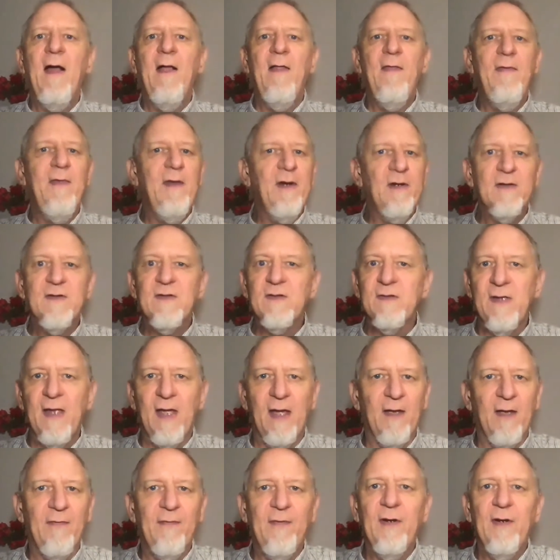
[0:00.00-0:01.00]
they're
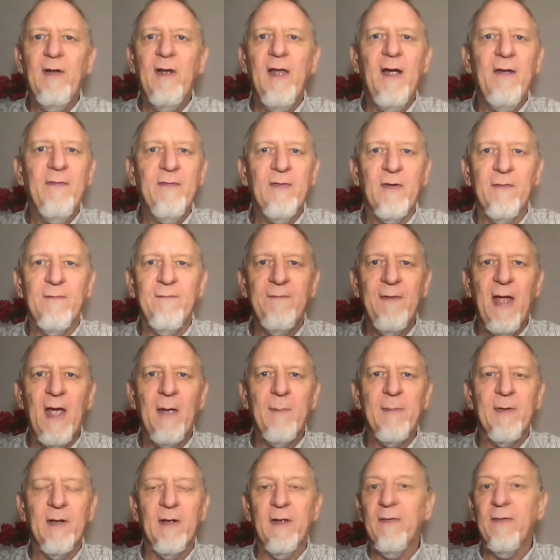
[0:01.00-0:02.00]
set, their lives are
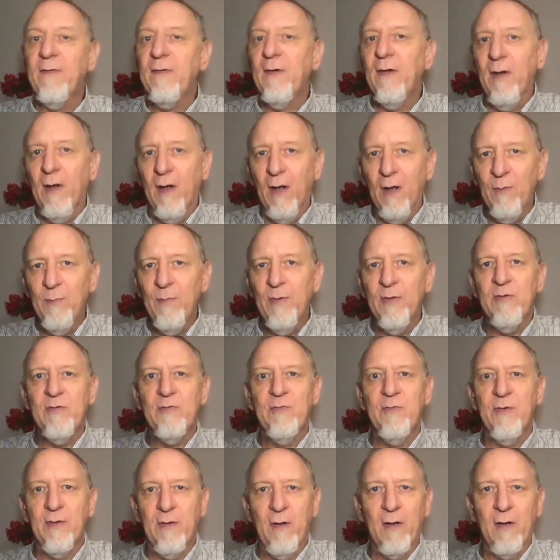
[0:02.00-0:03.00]
fabulous,
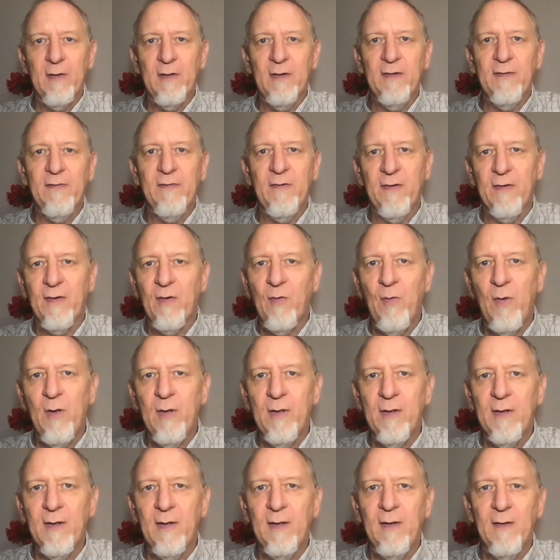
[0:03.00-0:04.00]
almost regardless of the
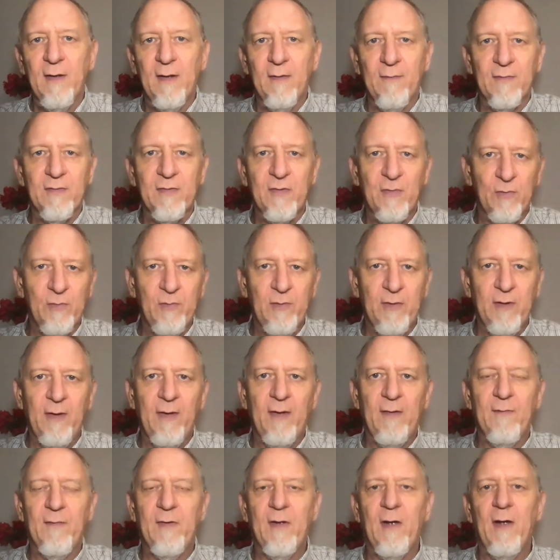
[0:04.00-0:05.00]
quality of schooling
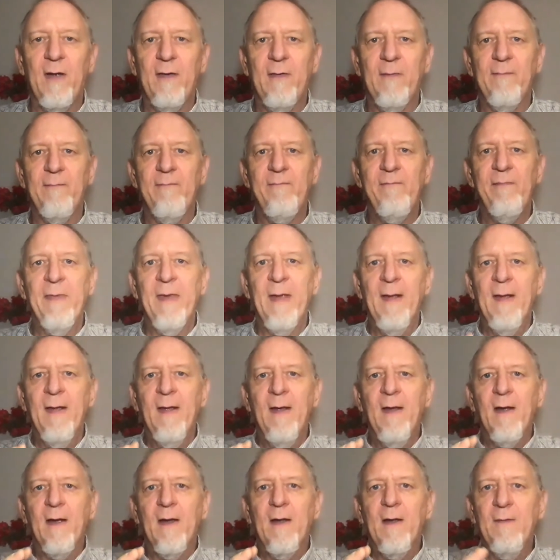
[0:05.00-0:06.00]
they've gotten.
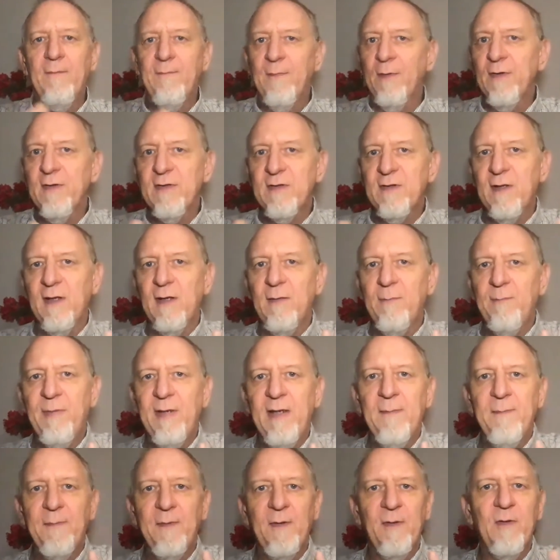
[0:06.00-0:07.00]
Conversely,
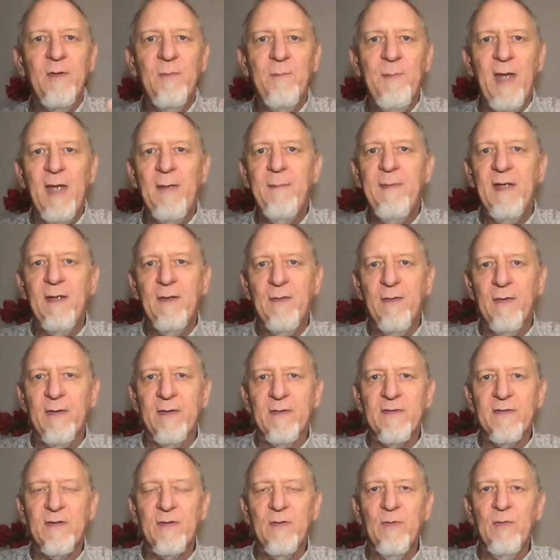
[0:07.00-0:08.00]
people who may be good
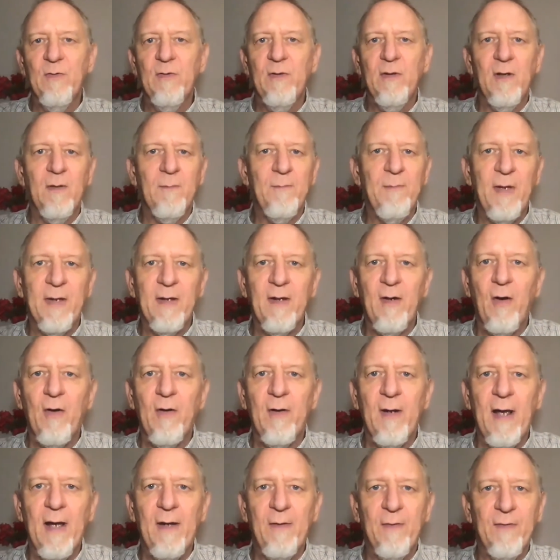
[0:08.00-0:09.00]
at school, but
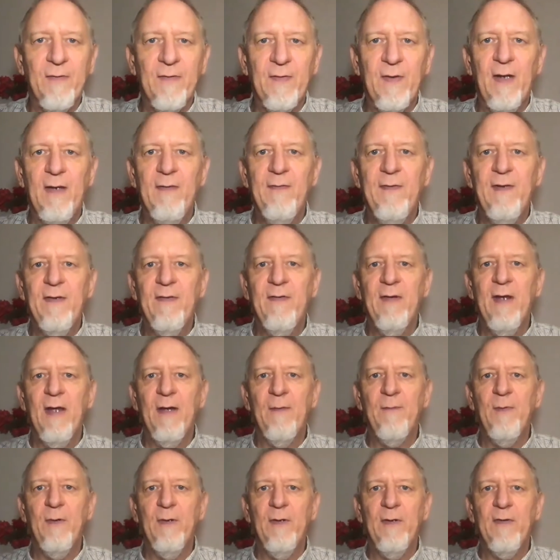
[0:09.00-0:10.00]
are outside these
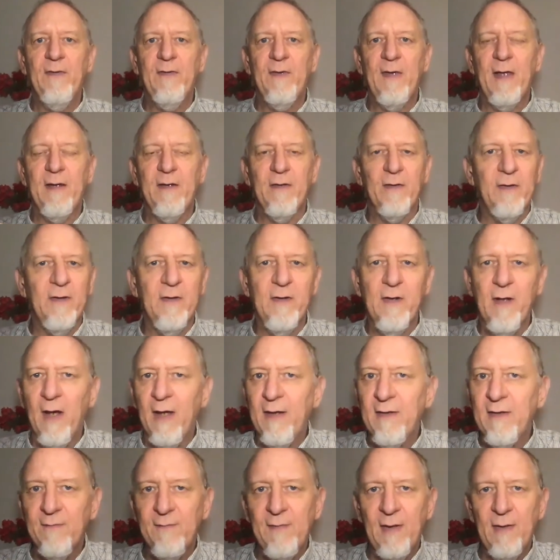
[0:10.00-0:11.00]
networks and are
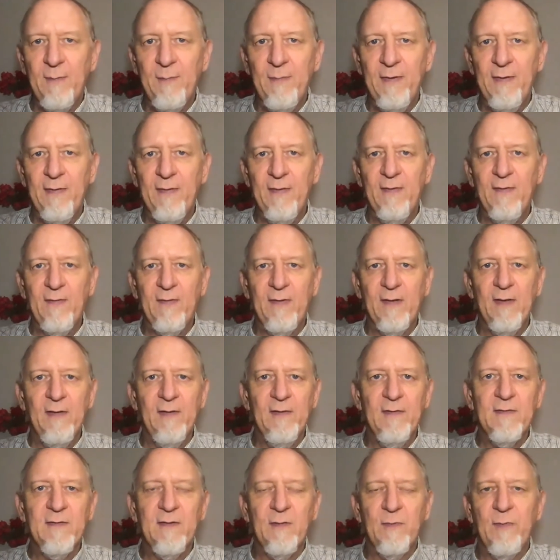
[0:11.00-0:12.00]
not developing these
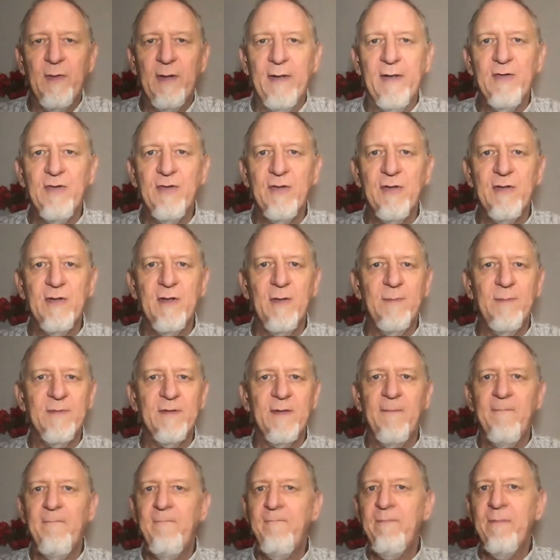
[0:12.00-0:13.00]
skills and relationships,
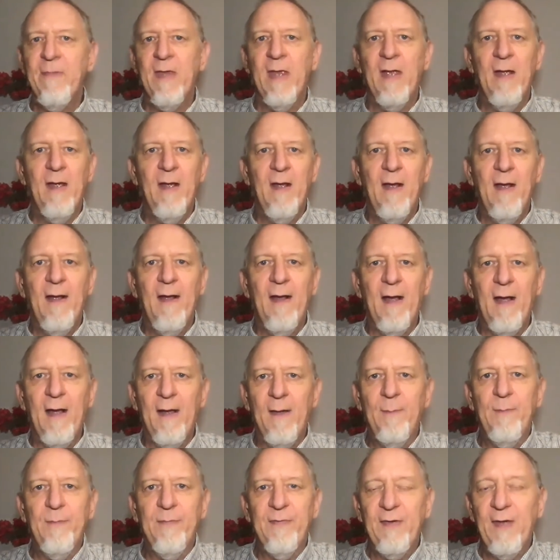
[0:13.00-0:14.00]

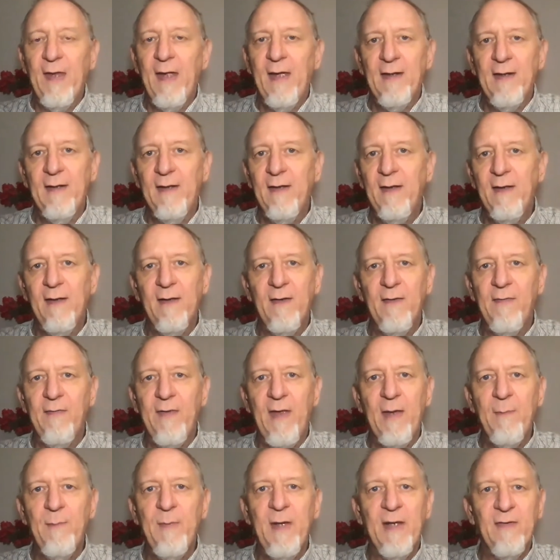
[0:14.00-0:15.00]
sadly,
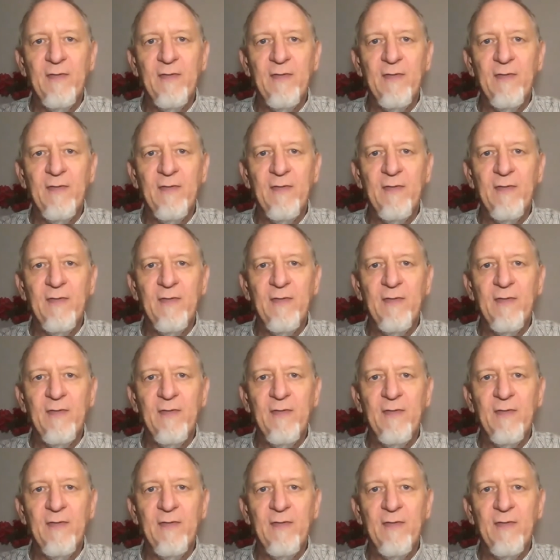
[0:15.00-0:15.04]
they may